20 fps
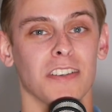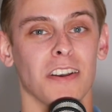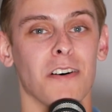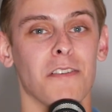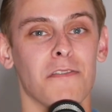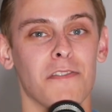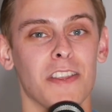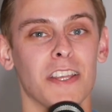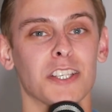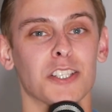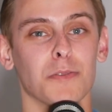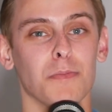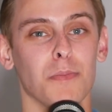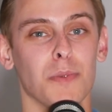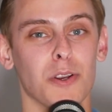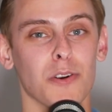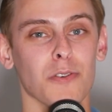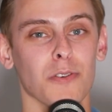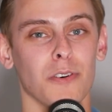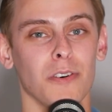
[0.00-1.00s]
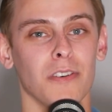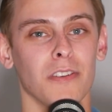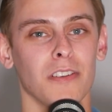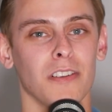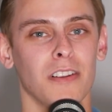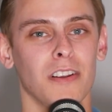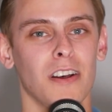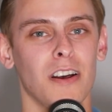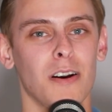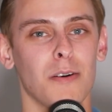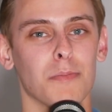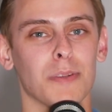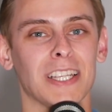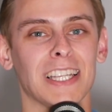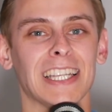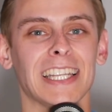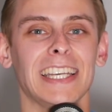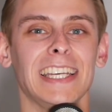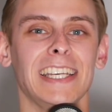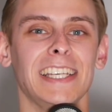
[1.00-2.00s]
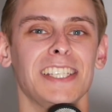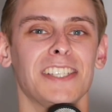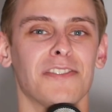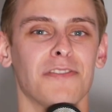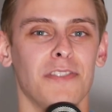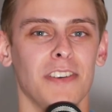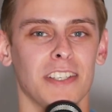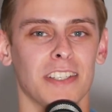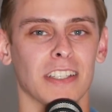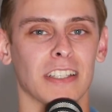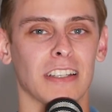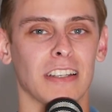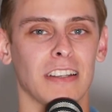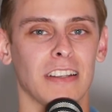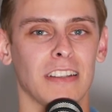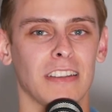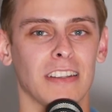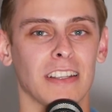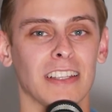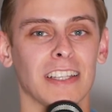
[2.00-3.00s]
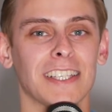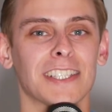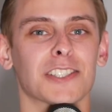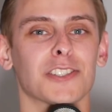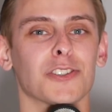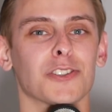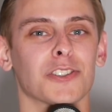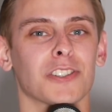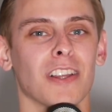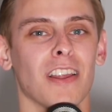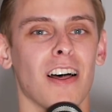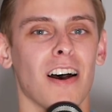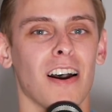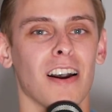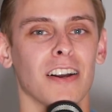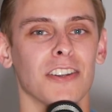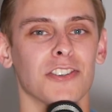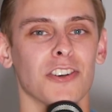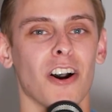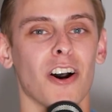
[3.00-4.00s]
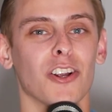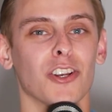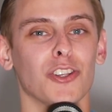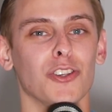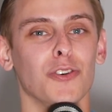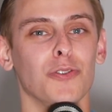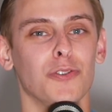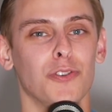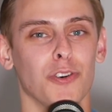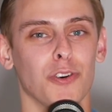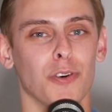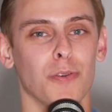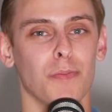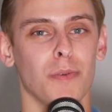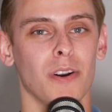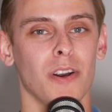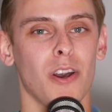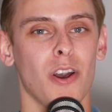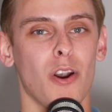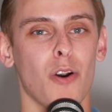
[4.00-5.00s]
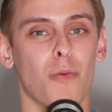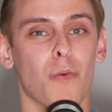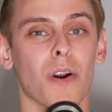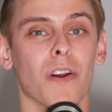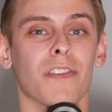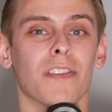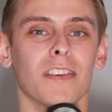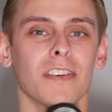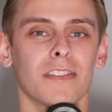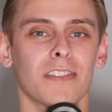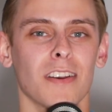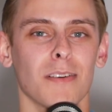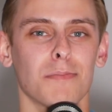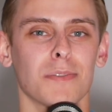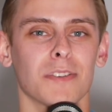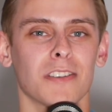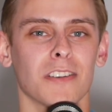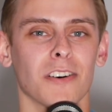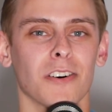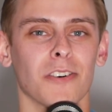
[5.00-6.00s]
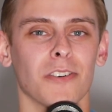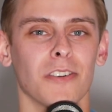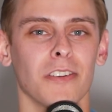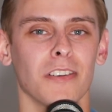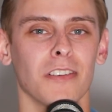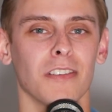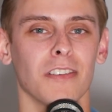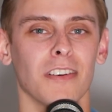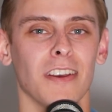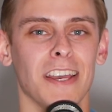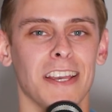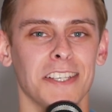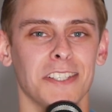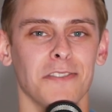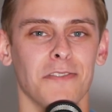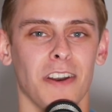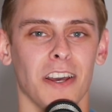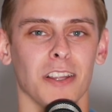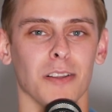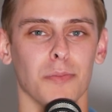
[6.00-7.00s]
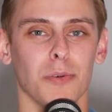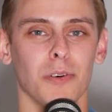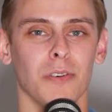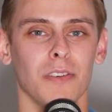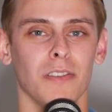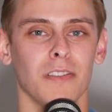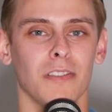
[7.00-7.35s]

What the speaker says: of this mural, please visit the Listener's Lodge on YouTube, where this episode is available.